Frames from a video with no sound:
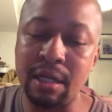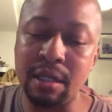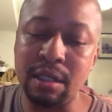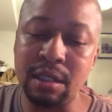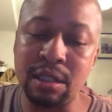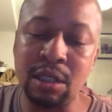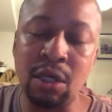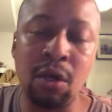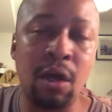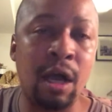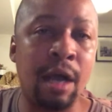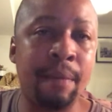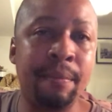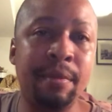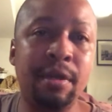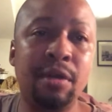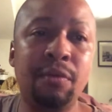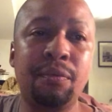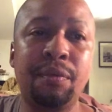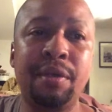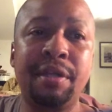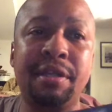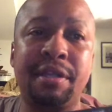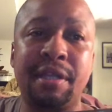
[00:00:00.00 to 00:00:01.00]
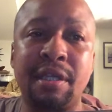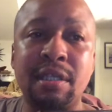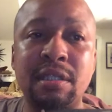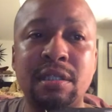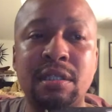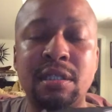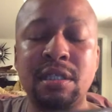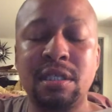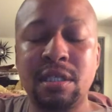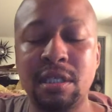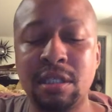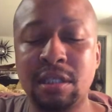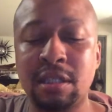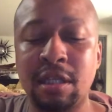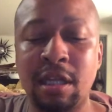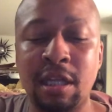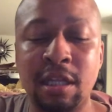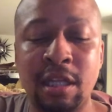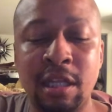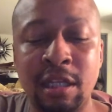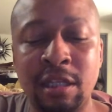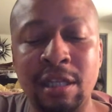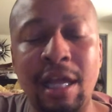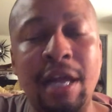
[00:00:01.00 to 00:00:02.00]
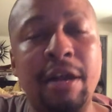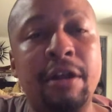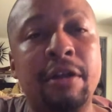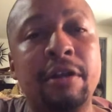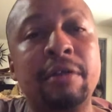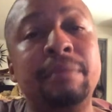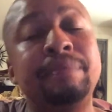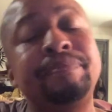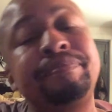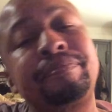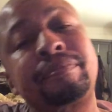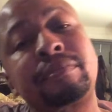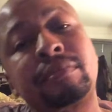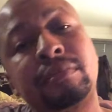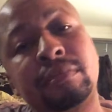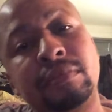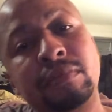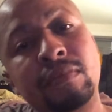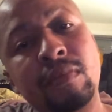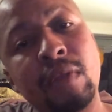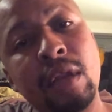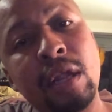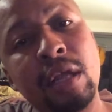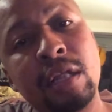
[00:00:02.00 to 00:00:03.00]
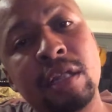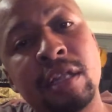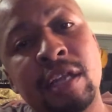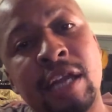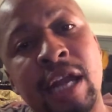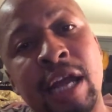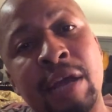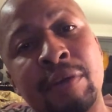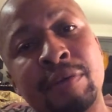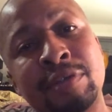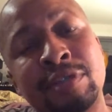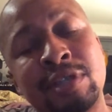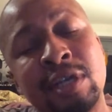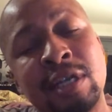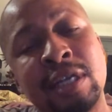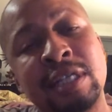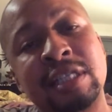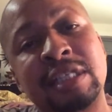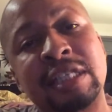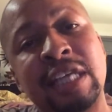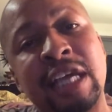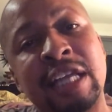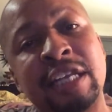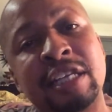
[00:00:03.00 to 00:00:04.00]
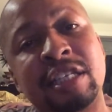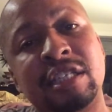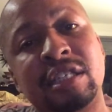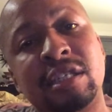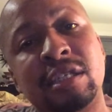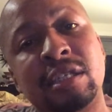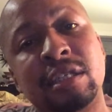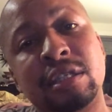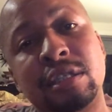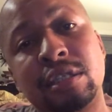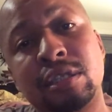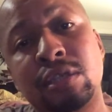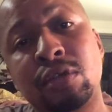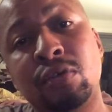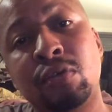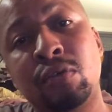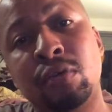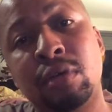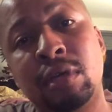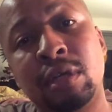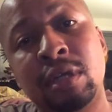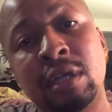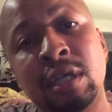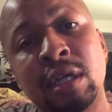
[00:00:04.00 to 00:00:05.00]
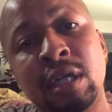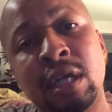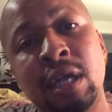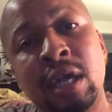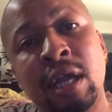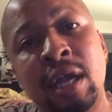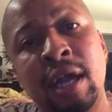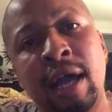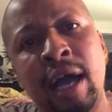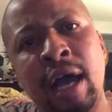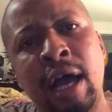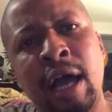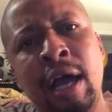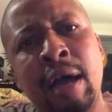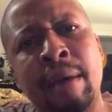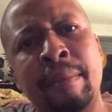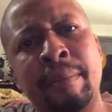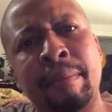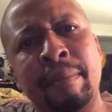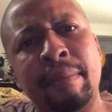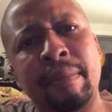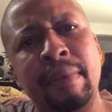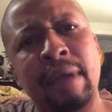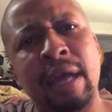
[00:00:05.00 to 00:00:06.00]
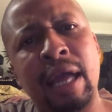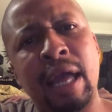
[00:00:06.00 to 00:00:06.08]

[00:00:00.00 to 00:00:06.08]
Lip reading: So I'm going to read this. This is the letter that I was going to send to the school. And